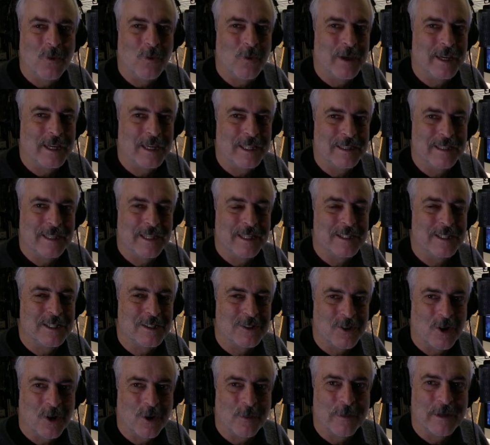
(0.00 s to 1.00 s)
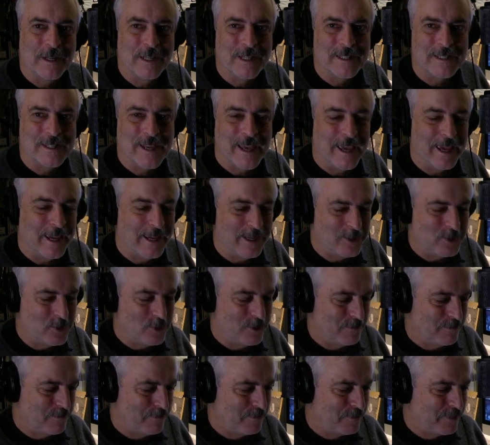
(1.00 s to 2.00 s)
we can then determine its
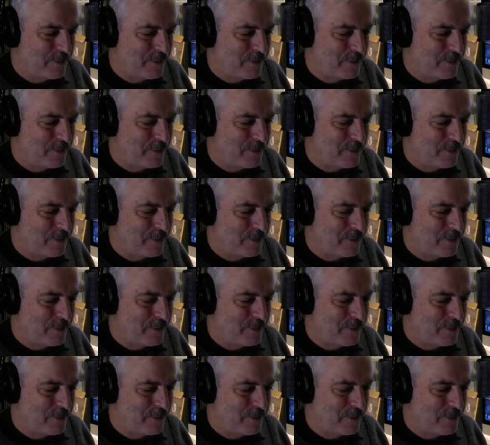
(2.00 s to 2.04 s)
age